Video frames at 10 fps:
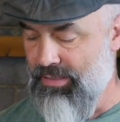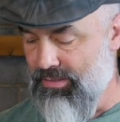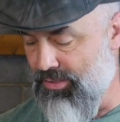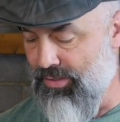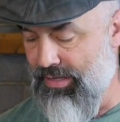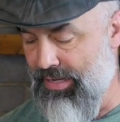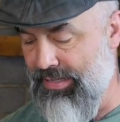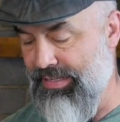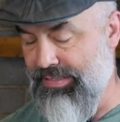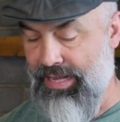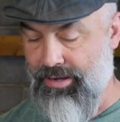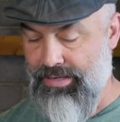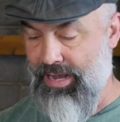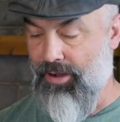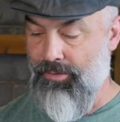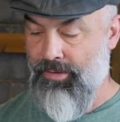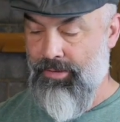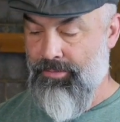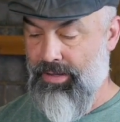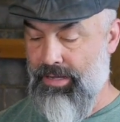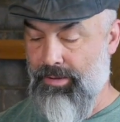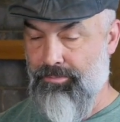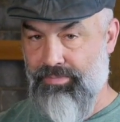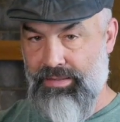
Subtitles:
So I get that. Now, I'm